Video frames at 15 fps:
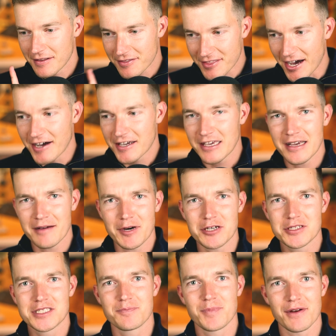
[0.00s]
talking
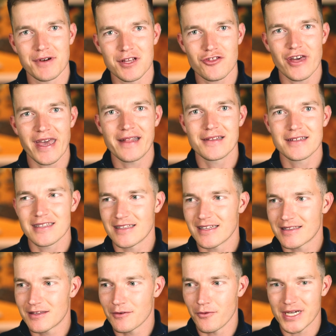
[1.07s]
about spirituality
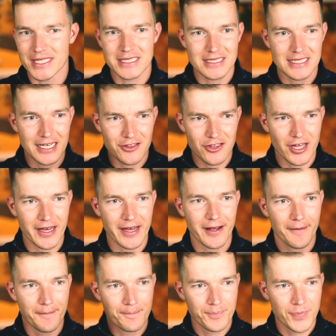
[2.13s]
that was such
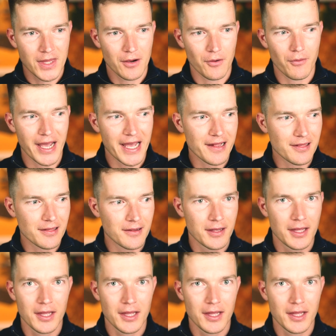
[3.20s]
a, well,